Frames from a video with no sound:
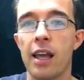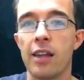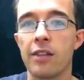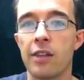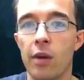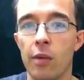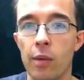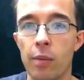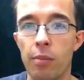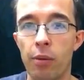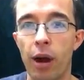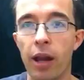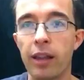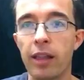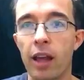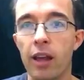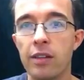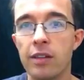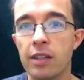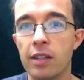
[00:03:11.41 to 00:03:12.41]
So we break
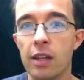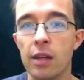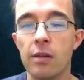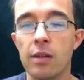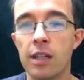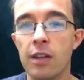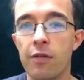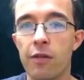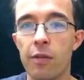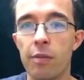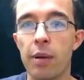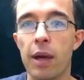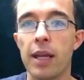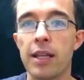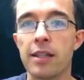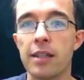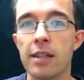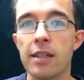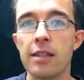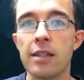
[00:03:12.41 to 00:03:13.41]
those into different
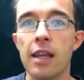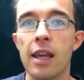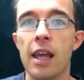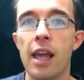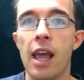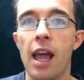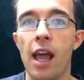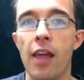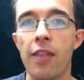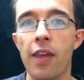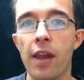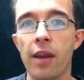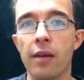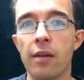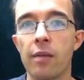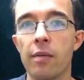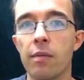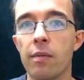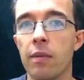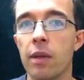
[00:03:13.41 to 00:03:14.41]
pieces, and then
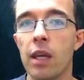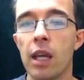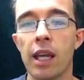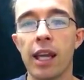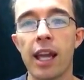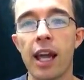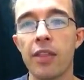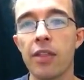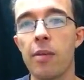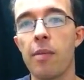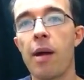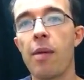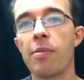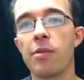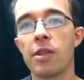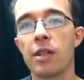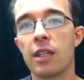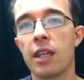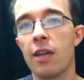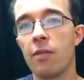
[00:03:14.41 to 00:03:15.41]
you can cut them up
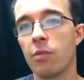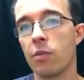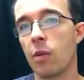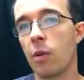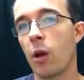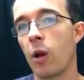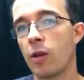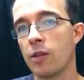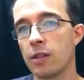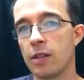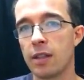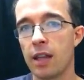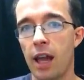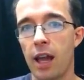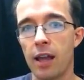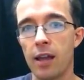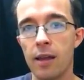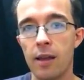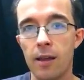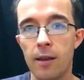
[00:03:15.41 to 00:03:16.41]
and just give them to guys and
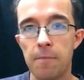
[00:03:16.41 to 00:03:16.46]
say,